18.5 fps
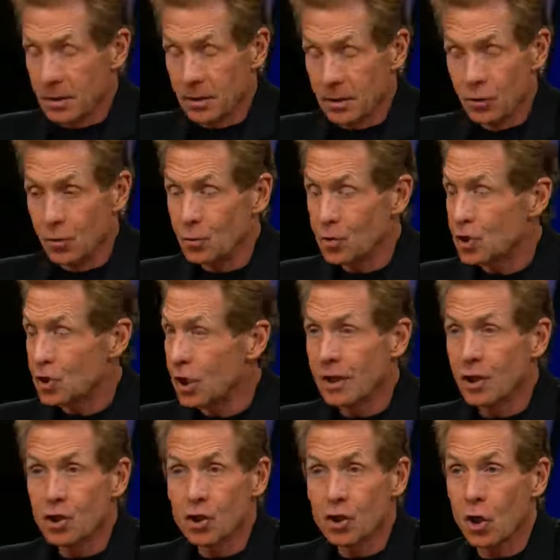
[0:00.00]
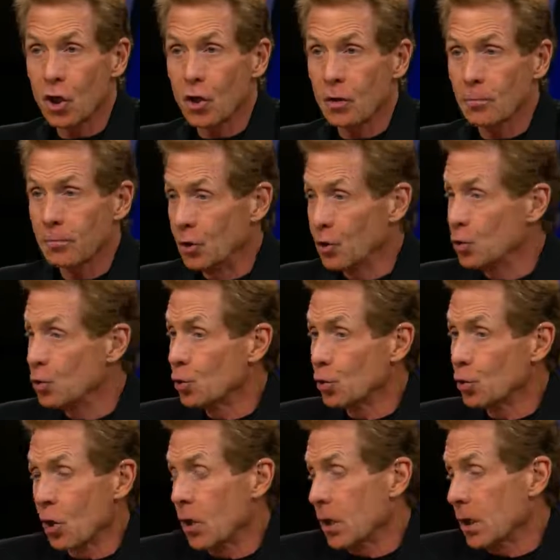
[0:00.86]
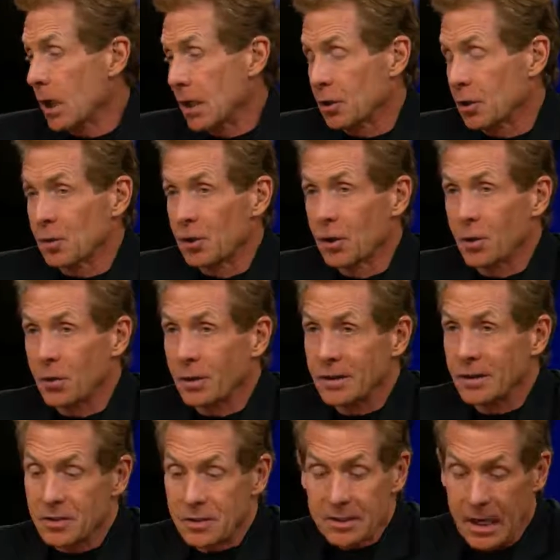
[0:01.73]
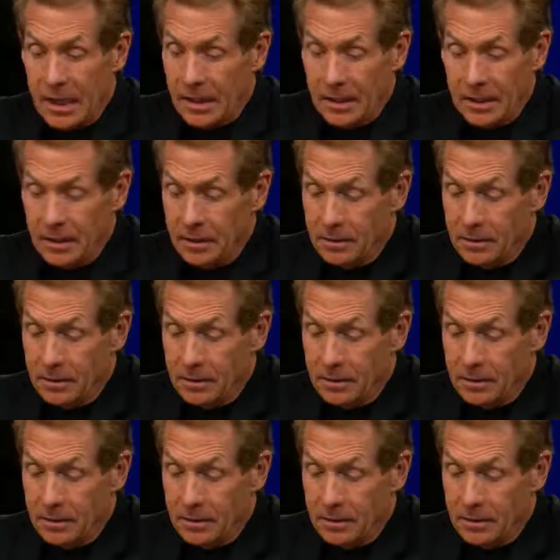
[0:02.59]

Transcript: A new Shannon Sharp, a new Gronk. I don't know. He's a tight